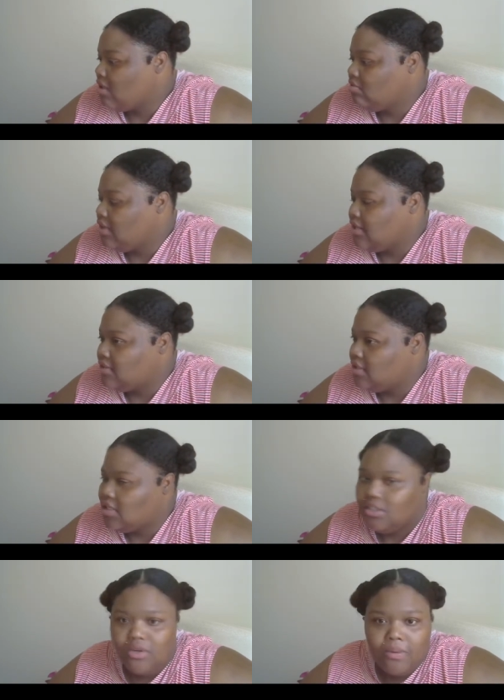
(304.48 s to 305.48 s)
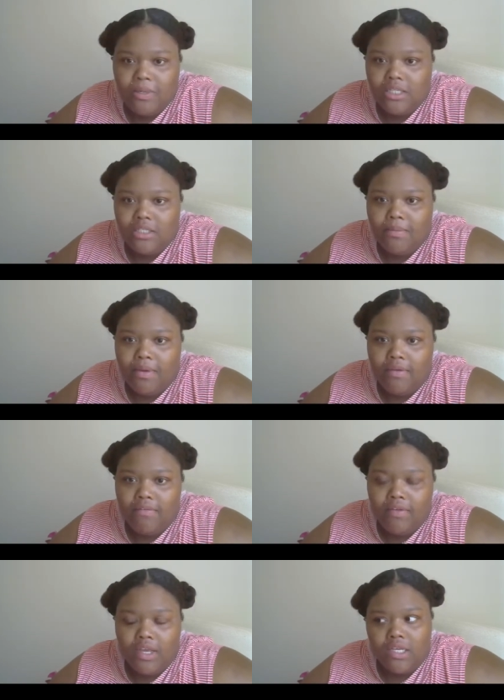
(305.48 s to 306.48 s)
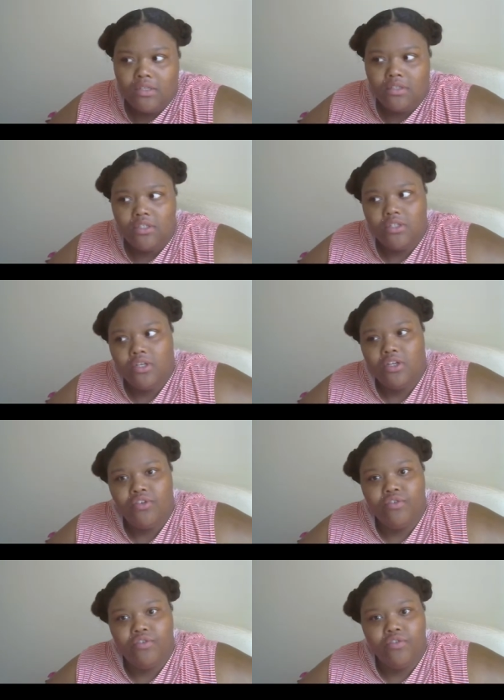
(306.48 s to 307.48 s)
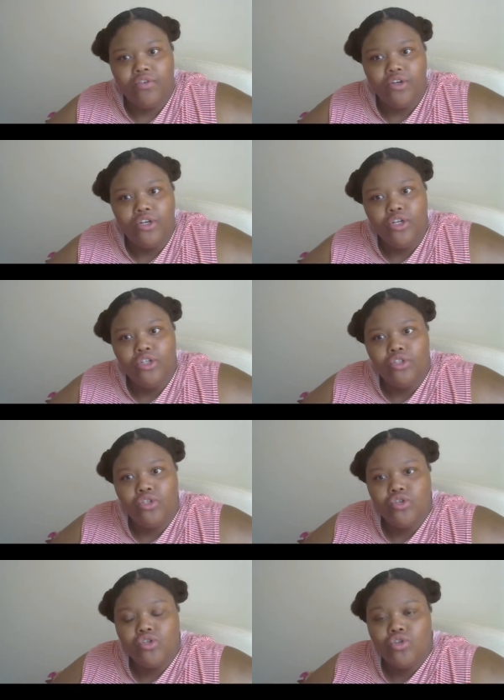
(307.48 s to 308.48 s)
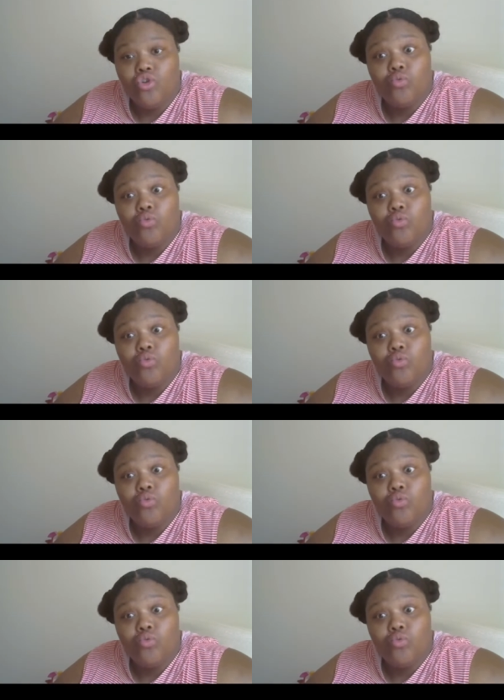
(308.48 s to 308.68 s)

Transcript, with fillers: Let's see. Do I want to do my face first?